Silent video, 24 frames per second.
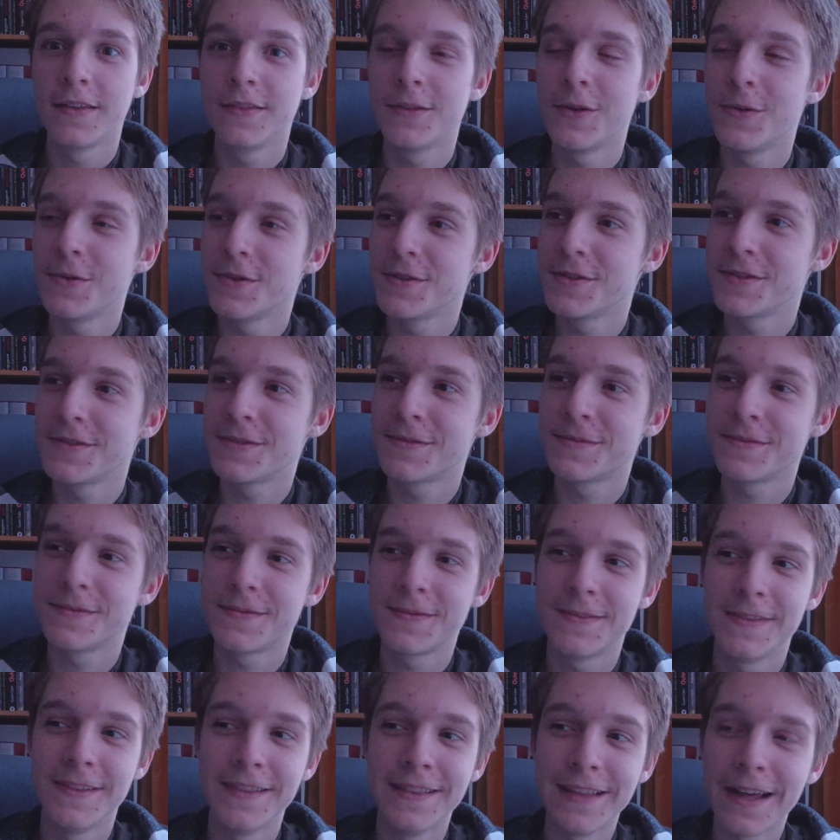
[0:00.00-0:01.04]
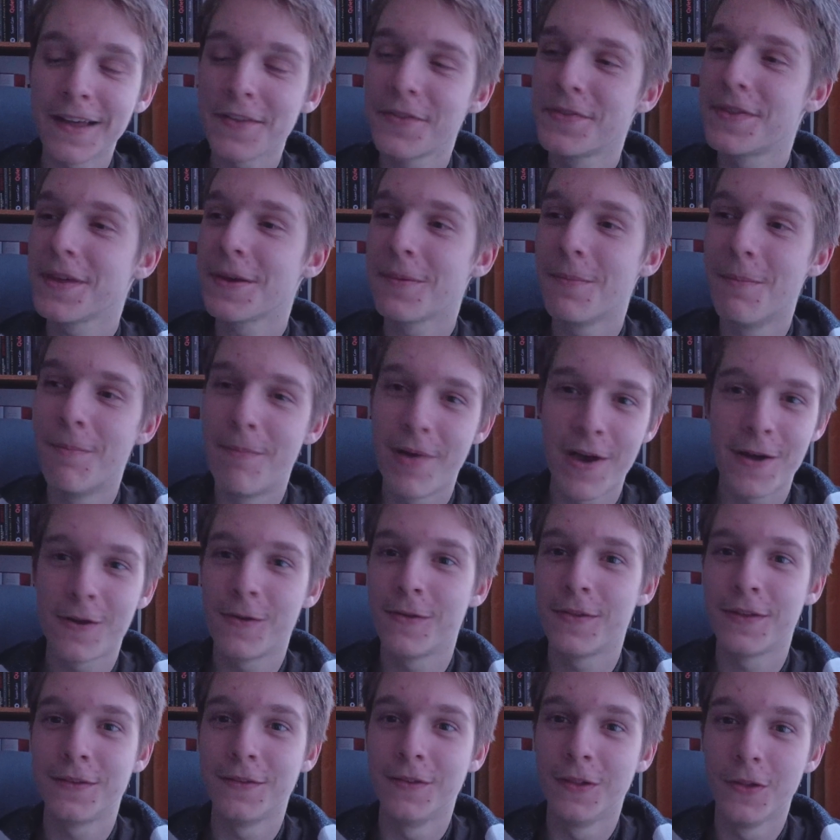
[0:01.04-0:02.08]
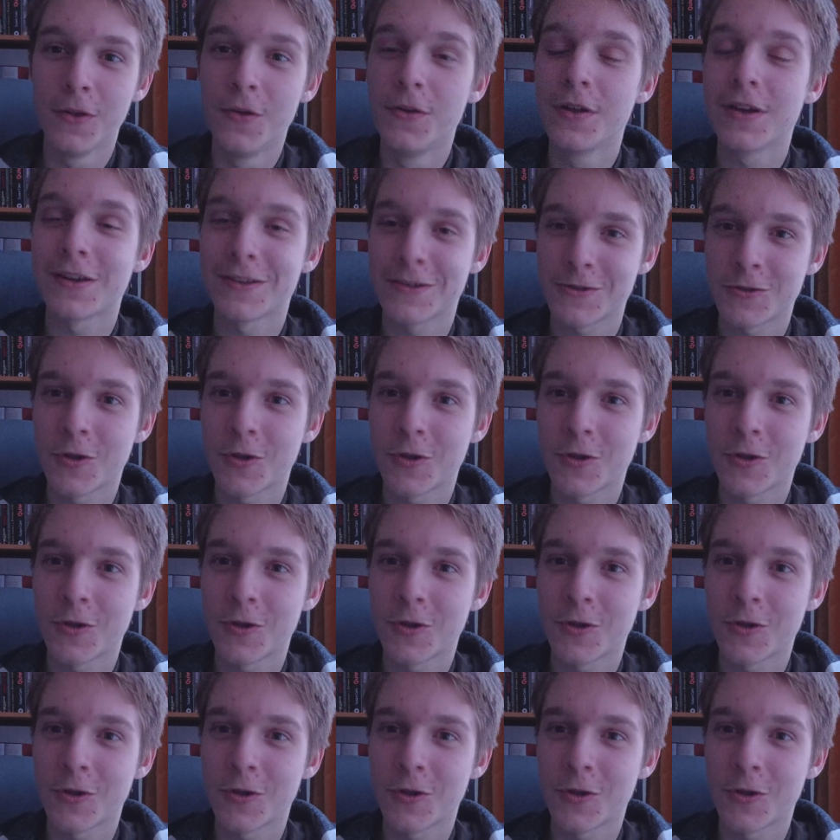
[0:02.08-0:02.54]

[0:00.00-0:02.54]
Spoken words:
there is nothing better than learning